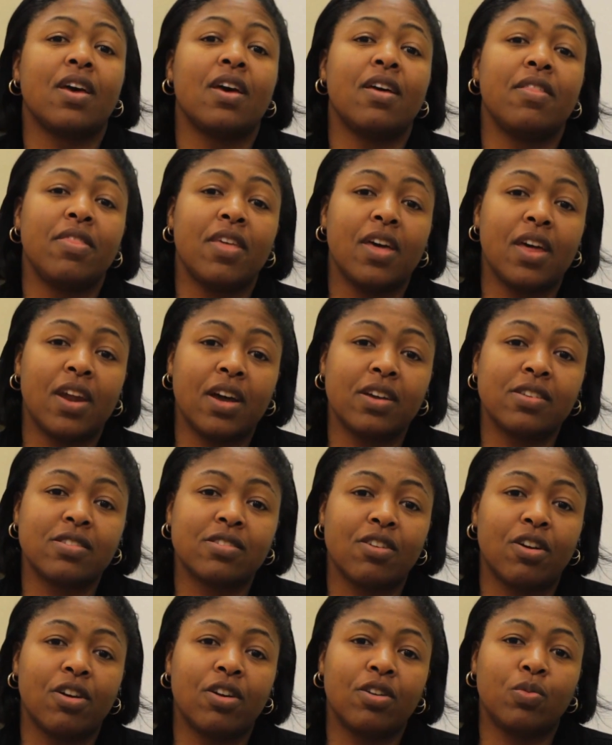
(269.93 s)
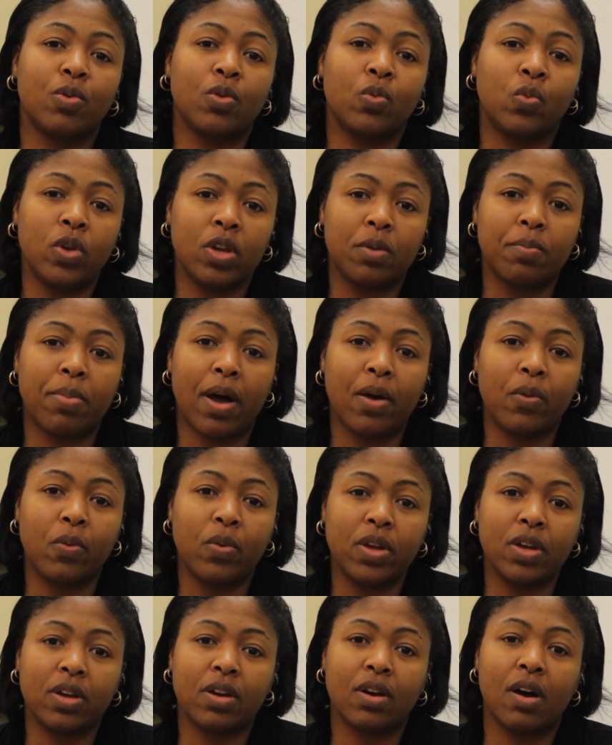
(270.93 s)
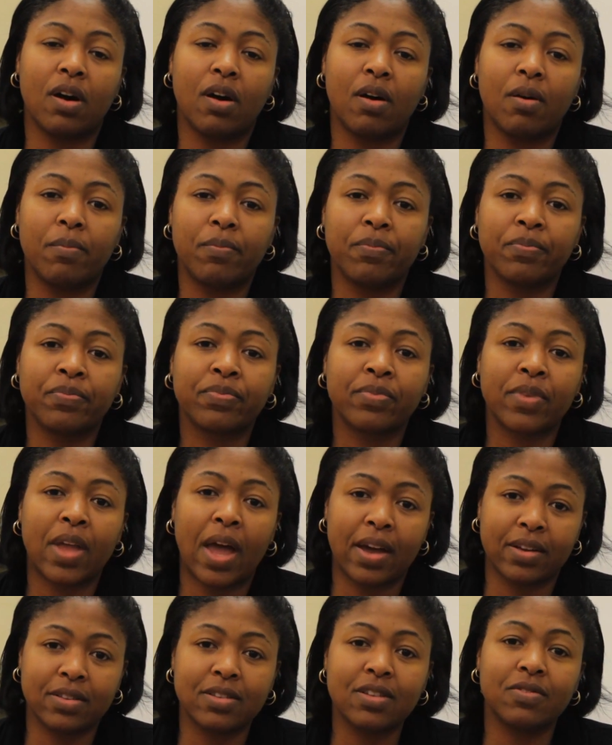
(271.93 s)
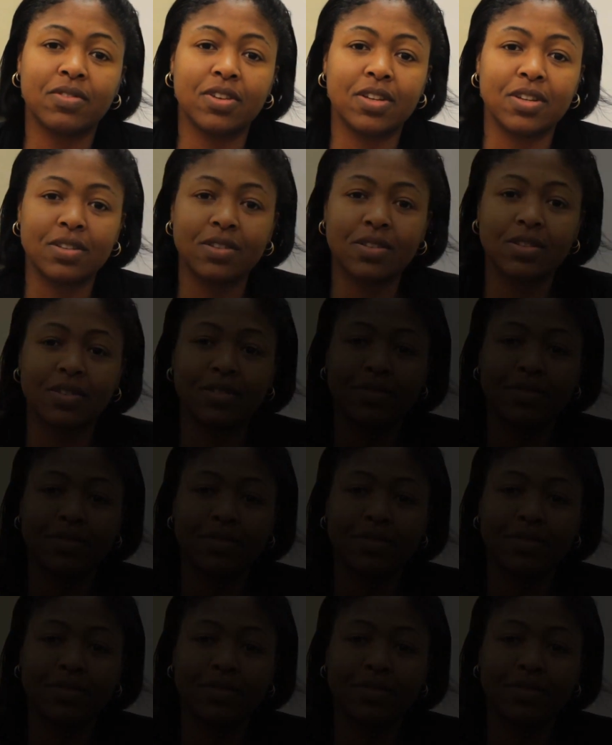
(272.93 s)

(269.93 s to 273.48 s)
and then I started with week-by-week activities.